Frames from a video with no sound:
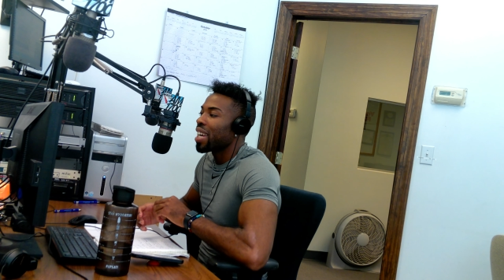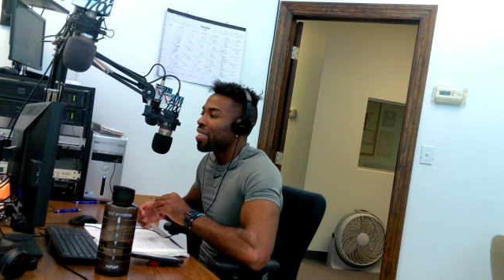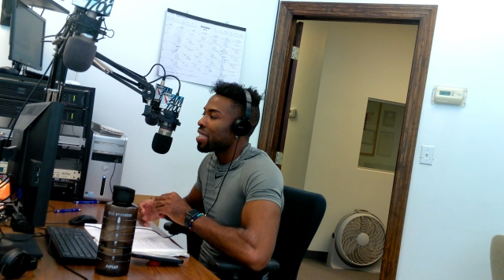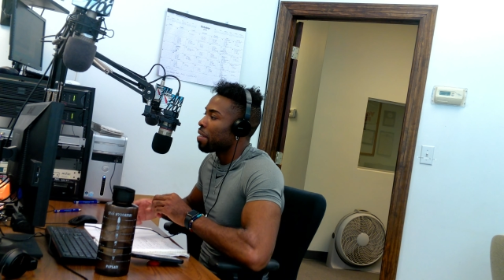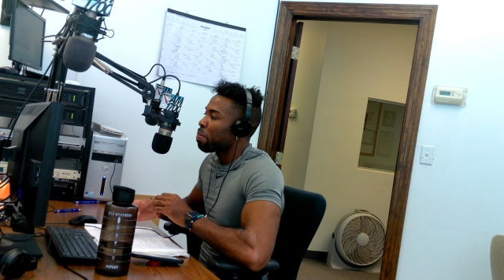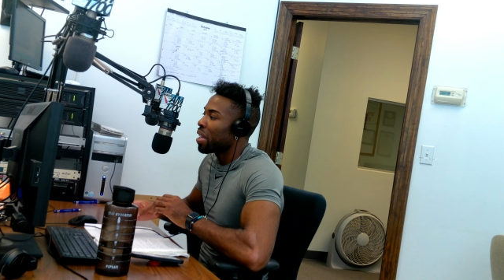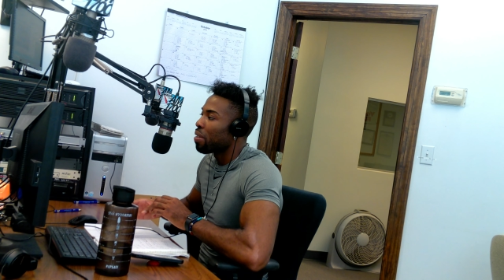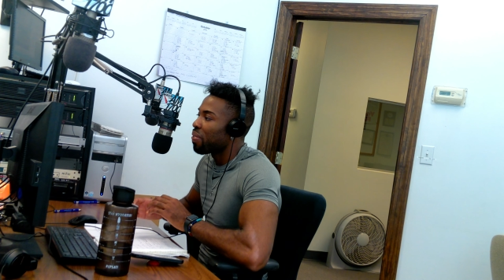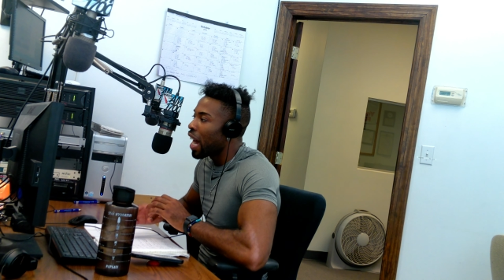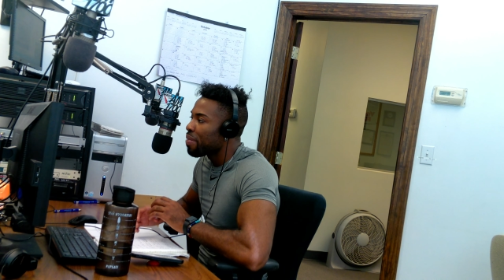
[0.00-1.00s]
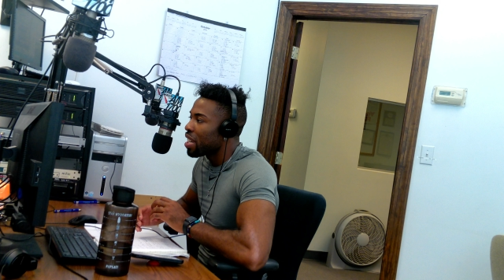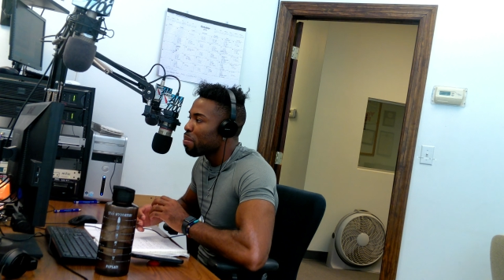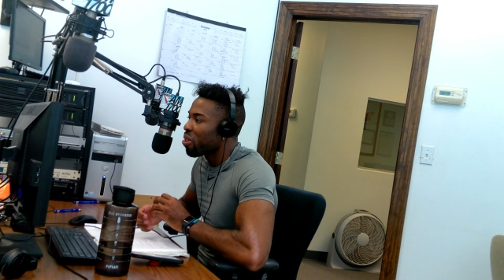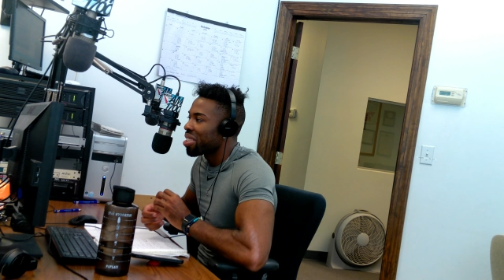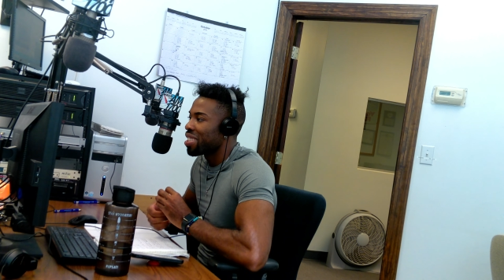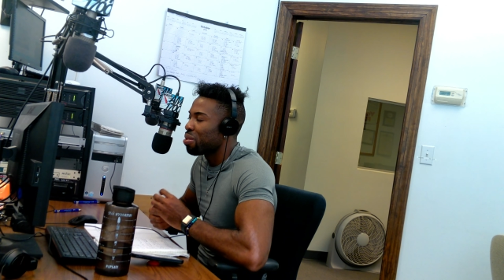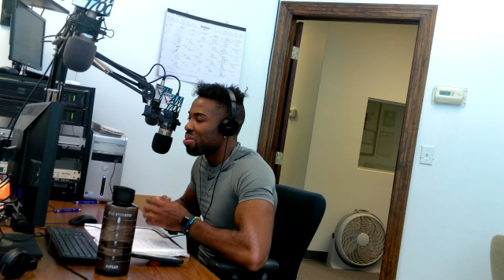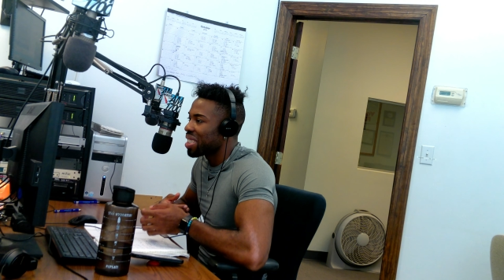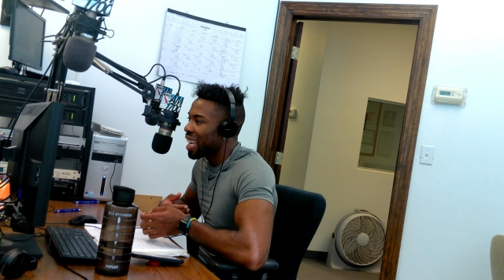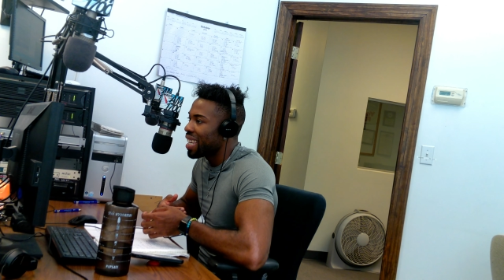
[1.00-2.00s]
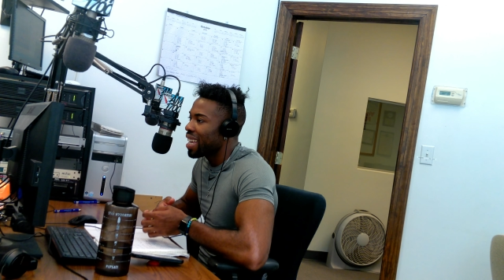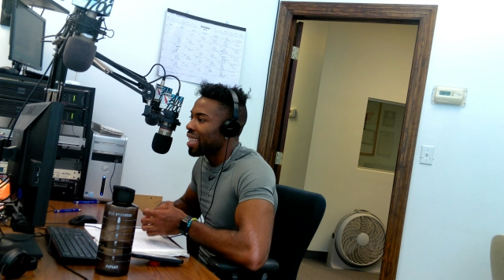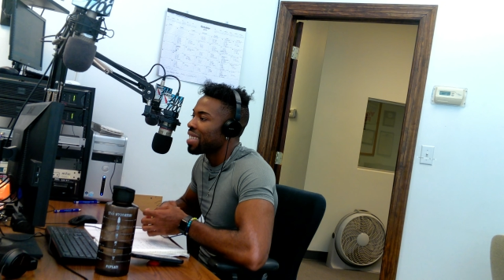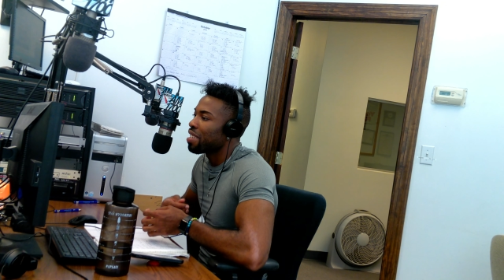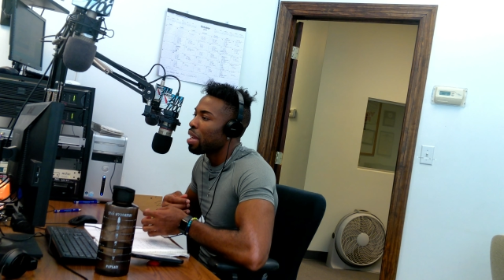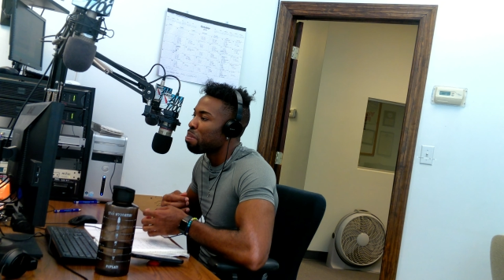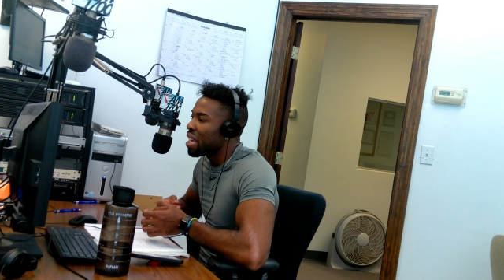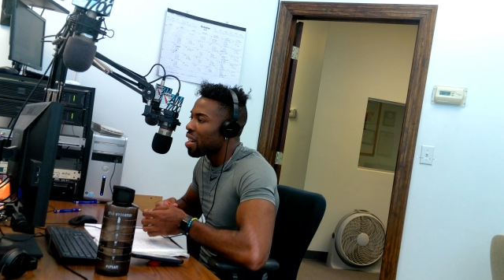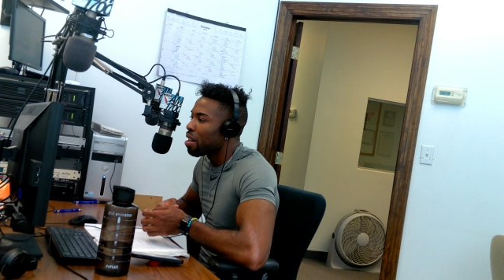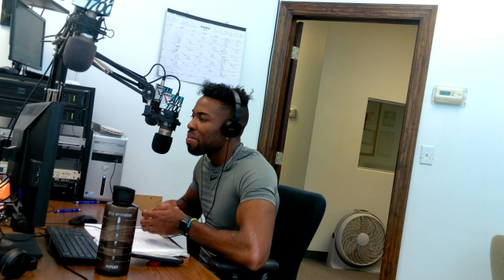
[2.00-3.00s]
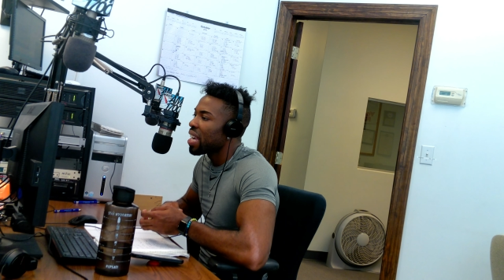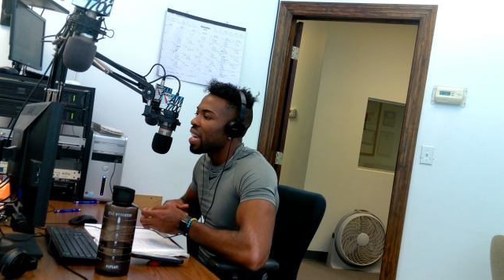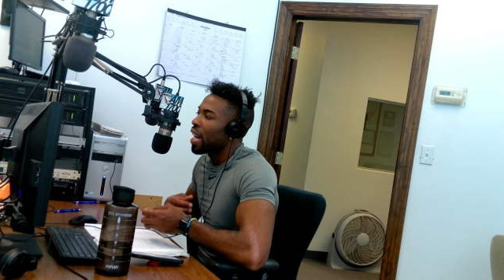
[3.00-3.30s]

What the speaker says: Chet doesn't have to play the 5 anymore because he's too skinny. I think he's going to get beat up.